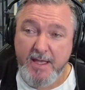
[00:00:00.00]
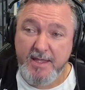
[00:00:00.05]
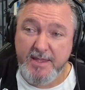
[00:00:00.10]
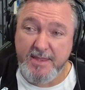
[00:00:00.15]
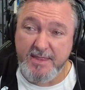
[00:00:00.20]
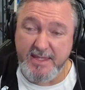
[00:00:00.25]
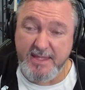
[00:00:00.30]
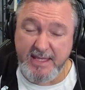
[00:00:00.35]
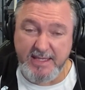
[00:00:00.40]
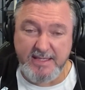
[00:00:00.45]

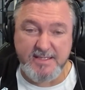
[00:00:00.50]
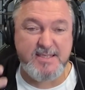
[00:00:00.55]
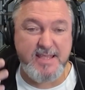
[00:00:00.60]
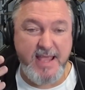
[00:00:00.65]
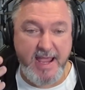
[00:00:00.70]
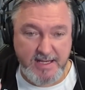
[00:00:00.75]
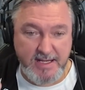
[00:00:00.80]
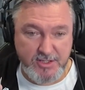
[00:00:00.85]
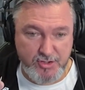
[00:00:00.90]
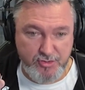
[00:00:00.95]
the
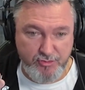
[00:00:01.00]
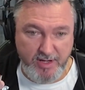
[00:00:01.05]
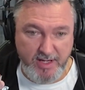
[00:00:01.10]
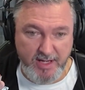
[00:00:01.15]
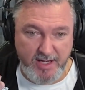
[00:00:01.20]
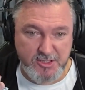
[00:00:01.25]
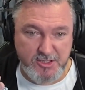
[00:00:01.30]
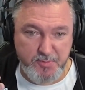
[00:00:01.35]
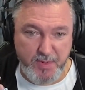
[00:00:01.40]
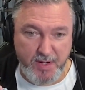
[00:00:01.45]
second screen
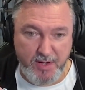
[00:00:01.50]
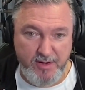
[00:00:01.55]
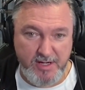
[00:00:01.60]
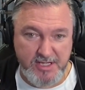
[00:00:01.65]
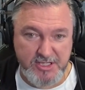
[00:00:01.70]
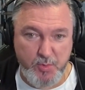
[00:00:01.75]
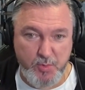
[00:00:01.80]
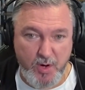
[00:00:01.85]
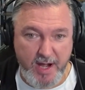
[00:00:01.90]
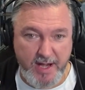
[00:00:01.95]

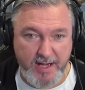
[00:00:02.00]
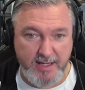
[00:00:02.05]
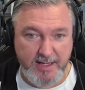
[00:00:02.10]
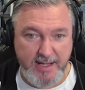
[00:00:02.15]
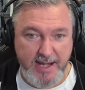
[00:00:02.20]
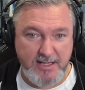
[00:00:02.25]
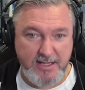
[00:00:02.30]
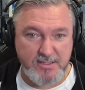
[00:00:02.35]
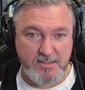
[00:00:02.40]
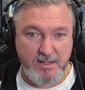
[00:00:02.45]
experience where I can
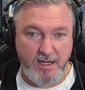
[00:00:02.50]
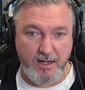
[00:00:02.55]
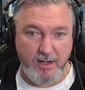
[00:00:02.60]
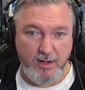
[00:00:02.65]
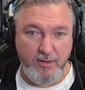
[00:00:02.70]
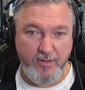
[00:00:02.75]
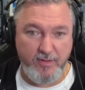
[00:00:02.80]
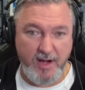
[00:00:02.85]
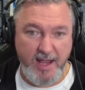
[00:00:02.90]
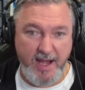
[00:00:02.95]
now start
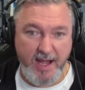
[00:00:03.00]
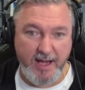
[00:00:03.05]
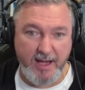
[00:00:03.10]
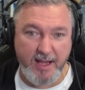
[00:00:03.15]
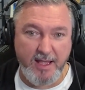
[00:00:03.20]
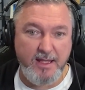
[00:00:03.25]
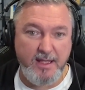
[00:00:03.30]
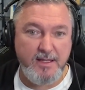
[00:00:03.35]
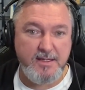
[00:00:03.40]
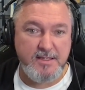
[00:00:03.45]
overlaying
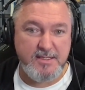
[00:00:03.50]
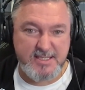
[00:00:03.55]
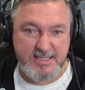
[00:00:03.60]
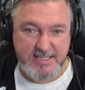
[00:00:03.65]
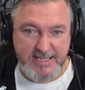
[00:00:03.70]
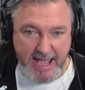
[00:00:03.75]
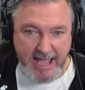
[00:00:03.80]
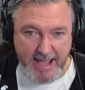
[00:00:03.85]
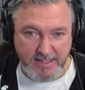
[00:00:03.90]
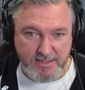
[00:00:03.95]

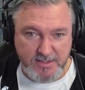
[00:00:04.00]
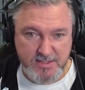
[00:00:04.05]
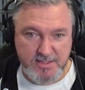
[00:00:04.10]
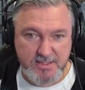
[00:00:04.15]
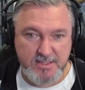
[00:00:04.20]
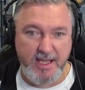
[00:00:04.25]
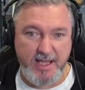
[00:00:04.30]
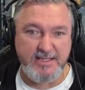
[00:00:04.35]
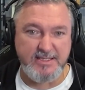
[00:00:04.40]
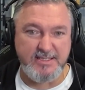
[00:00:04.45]

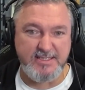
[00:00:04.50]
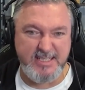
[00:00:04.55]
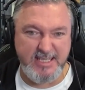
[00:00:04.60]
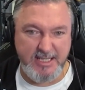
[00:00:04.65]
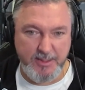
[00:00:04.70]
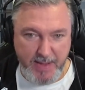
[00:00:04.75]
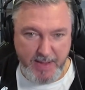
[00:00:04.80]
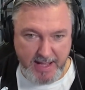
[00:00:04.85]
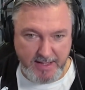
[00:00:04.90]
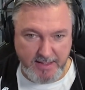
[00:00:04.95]
stats and
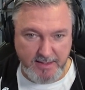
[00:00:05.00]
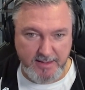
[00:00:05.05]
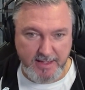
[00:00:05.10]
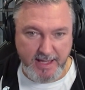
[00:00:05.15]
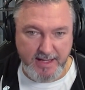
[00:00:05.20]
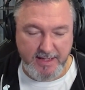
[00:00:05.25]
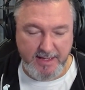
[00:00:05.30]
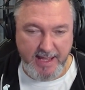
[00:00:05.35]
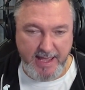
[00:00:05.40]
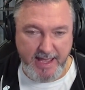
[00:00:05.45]
deep
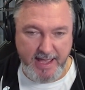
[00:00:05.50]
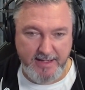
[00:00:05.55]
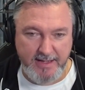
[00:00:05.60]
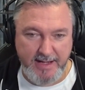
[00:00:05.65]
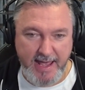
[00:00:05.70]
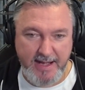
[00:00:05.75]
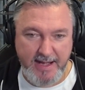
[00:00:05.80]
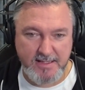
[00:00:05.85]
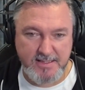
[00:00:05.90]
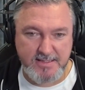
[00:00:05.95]

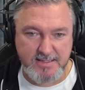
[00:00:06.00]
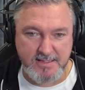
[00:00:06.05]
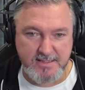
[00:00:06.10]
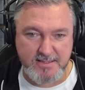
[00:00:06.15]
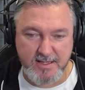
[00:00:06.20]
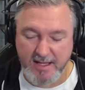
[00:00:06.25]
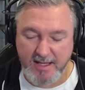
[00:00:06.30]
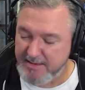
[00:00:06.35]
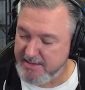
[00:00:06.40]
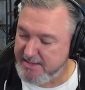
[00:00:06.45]

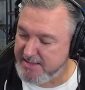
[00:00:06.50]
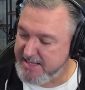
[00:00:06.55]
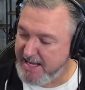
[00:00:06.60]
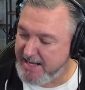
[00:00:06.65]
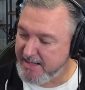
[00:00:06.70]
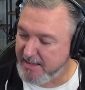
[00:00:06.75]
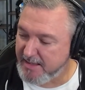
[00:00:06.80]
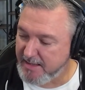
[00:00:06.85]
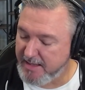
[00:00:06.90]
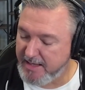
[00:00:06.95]
analysis and these
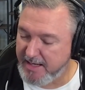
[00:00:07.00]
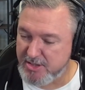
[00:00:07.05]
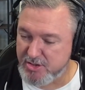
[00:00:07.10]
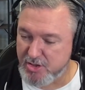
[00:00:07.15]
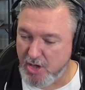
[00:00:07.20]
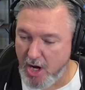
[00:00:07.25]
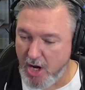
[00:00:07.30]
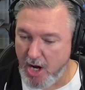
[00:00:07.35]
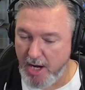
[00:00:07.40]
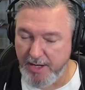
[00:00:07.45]
analytics
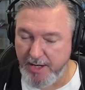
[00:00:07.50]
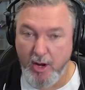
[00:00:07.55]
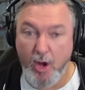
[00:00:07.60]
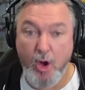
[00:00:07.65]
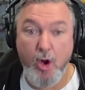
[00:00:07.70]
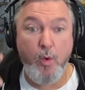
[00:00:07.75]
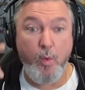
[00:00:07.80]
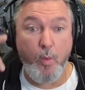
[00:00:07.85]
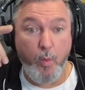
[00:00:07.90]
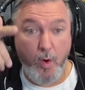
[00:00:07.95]
on
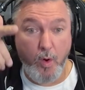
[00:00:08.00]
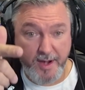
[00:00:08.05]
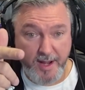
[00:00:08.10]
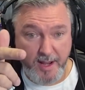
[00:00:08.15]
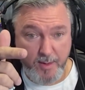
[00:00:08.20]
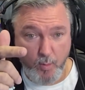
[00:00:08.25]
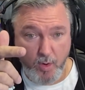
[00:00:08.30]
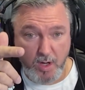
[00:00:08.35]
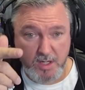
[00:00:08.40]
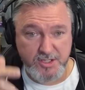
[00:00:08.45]
what
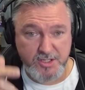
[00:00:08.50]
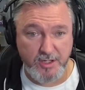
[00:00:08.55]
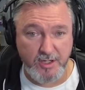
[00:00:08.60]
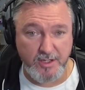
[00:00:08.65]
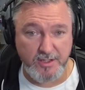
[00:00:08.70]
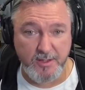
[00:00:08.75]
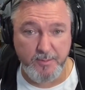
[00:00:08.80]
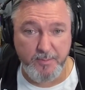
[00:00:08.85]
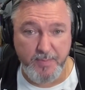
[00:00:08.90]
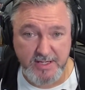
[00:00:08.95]
I'm watching
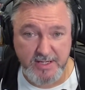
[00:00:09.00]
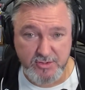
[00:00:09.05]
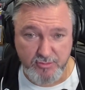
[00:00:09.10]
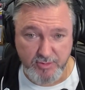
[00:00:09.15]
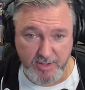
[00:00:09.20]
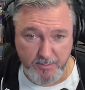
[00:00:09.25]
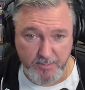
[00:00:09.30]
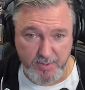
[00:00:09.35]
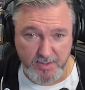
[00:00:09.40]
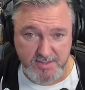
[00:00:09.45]
on the big
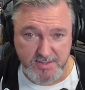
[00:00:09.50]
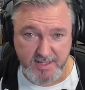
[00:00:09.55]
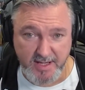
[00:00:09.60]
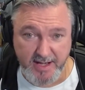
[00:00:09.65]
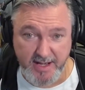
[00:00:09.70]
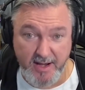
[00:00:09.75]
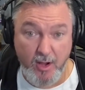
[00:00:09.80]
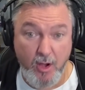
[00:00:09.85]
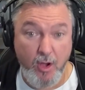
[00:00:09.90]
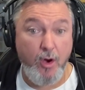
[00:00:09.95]
screen per
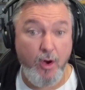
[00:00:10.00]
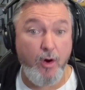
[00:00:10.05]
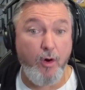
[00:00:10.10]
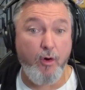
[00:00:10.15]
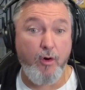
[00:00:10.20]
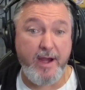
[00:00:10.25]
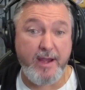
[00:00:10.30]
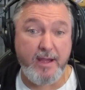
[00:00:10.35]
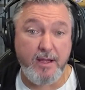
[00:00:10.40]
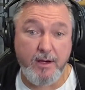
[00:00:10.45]
se.
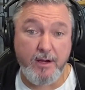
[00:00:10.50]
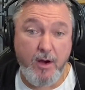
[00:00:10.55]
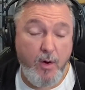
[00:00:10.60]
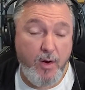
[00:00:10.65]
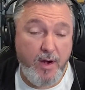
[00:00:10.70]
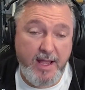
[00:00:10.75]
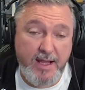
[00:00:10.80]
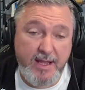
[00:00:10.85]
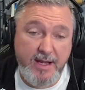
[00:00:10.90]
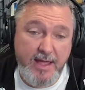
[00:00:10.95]
Or I can go
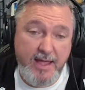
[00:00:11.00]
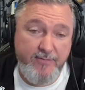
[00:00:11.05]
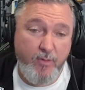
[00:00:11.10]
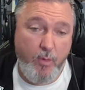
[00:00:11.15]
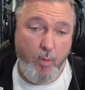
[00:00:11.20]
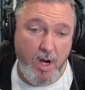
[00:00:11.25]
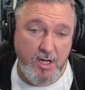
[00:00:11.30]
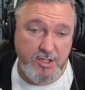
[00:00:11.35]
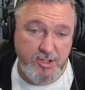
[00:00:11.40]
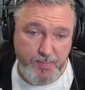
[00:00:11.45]
and I can have a
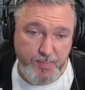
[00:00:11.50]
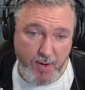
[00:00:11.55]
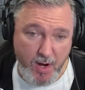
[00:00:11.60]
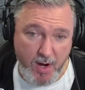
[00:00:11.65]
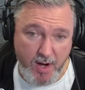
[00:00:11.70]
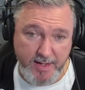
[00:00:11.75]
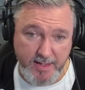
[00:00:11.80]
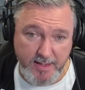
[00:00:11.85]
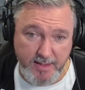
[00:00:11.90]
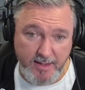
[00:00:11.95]
watch
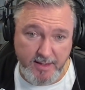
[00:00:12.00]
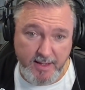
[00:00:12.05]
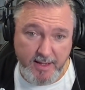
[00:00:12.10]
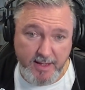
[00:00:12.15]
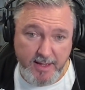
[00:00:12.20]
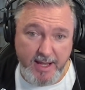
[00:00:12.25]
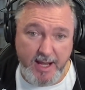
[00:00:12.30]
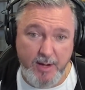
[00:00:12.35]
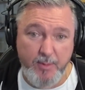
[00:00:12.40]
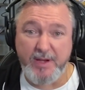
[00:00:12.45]
party
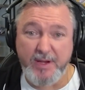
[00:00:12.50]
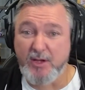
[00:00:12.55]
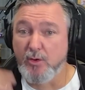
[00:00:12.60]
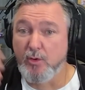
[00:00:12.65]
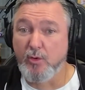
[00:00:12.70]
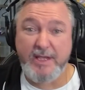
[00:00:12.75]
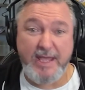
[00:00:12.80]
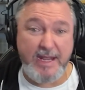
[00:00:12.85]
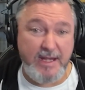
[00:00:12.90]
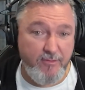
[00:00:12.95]
and we can
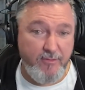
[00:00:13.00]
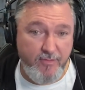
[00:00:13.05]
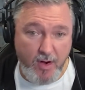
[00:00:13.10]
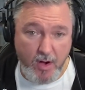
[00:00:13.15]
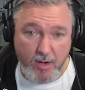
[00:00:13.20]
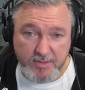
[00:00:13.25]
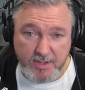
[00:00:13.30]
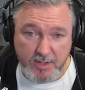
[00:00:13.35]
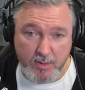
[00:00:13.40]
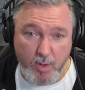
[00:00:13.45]
all get
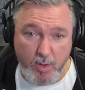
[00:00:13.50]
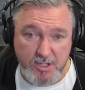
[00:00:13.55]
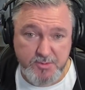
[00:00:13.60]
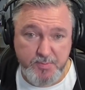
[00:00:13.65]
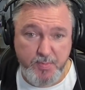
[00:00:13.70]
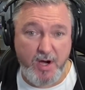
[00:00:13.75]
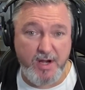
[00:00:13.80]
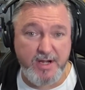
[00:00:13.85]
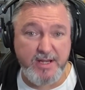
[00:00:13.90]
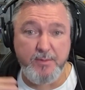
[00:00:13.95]
involved in a
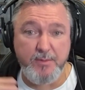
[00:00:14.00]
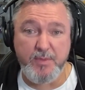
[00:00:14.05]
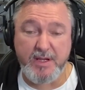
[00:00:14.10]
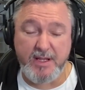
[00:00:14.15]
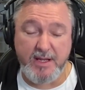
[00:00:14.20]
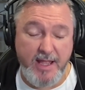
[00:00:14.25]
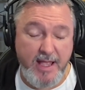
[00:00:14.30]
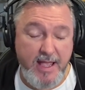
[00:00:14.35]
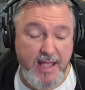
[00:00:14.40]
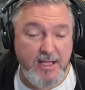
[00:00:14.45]
watch party,
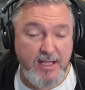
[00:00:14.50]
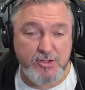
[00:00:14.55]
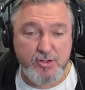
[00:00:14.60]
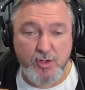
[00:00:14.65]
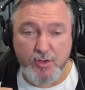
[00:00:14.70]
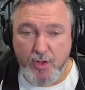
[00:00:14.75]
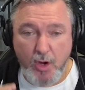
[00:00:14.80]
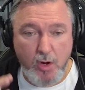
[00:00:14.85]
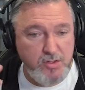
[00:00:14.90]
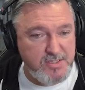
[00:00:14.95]
and
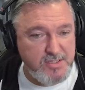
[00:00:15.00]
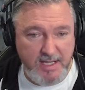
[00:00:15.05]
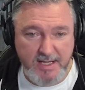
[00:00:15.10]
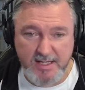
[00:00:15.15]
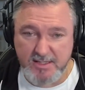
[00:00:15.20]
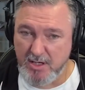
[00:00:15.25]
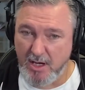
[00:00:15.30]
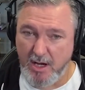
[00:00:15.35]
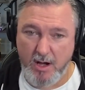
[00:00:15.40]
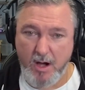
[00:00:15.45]
so those
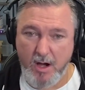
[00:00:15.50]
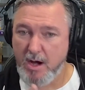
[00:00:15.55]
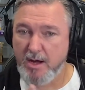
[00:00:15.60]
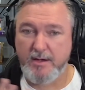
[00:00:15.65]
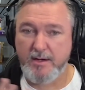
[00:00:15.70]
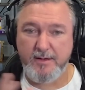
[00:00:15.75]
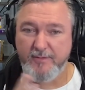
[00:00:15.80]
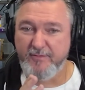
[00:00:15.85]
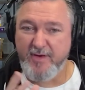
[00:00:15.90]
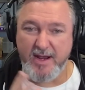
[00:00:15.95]
things
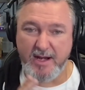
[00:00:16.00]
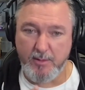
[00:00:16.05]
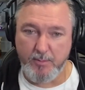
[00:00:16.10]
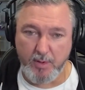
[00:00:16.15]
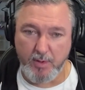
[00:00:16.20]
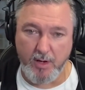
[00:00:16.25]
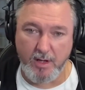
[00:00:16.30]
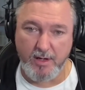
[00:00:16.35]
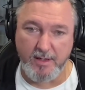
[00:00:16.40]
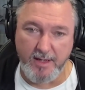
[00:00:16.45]
aren't
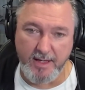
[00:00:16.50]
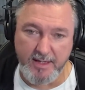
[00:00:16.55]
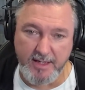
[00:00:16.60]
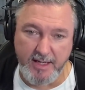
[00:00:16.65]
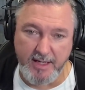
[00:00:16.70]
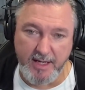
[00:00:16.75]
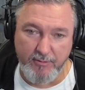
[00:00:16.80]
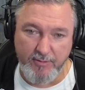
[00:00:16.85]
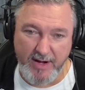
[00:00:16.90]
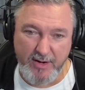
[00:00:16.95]
available on
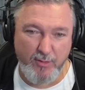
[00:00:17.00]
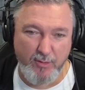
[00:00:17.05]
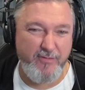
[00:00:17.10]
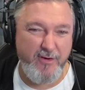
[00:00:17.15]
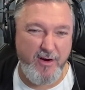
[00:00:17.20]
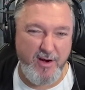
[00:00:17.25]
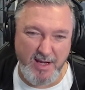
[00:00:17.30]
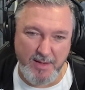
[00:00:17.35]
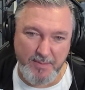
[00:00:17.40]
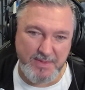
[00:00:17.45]
linear, right? Or
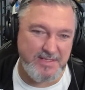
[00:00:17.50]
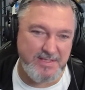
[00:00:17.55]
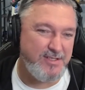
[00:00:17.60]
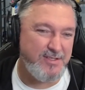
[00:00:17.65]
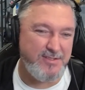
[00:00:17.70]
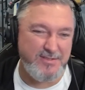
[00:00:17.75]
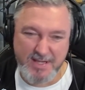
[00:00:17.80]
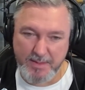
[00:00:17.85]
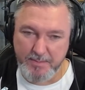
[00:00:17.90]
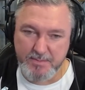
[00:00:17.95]
very
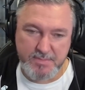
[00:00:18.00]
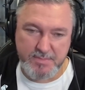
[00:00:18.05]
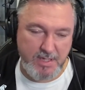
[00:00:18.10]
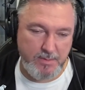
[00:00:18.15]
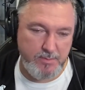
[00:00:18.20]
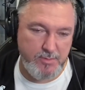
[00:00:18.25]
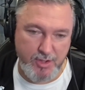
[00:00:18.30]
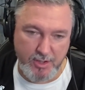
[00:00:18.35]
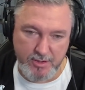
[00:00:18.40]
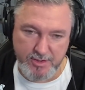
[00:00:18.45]
limited.
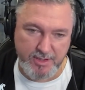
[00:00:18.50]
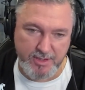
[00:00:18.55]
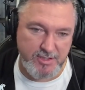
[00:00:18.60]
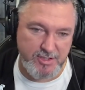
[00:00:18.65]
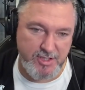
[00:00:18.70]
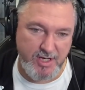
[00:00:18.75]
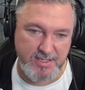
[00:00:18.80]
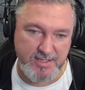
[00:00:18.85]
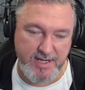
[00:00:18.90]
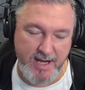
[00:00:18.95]
Some shows you can
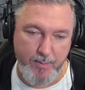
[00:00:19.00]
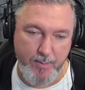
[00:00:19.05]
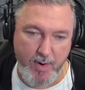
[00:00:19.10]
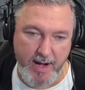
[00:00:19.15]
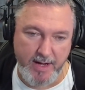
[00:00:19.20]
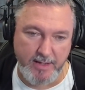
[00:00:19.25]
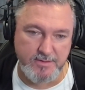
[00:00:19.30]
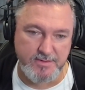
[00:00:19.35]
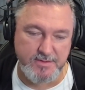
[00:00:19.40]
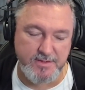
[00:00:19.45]
change camera
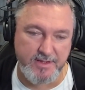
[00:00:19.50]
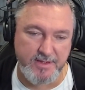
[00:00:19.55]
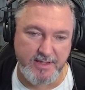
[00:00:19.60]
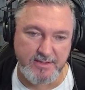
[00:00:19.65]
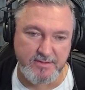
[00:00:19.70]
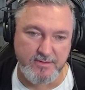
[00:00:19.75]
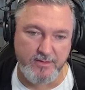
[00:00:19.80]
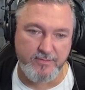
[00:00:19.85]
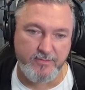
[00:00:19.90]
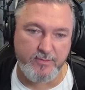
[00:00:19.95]
angles and
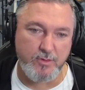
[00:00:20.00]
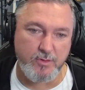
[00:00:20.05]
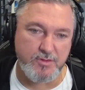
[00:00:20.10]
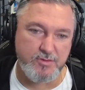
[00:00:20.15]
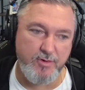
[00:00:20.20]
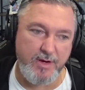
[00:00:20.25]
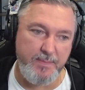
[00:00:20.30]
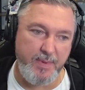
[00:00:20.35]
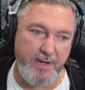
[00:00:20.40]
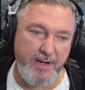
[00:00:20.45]
things, of
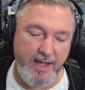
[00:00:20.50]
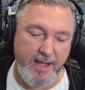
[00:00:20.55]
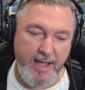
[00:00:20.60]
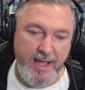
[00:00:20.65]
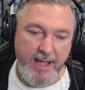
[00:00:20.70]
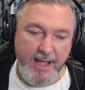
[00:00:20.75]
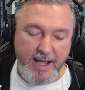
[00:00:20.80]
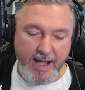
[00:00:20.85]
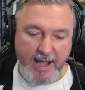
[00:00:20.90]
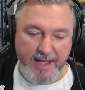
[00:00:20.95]
course, right? But
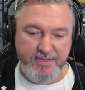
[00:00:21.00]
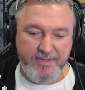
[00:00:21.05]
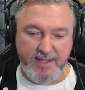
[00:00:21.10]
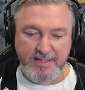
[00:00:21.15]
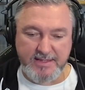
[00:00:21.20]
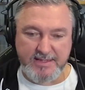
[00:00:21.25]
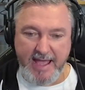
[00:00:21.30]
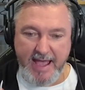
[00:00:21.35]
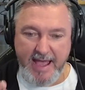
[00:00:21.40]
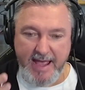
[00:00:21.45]
I
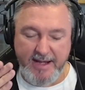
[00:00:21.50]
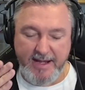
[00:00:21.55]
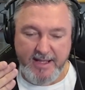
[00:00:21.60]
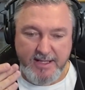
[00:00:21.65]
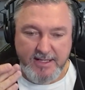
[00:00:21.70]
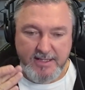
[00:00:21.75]
think that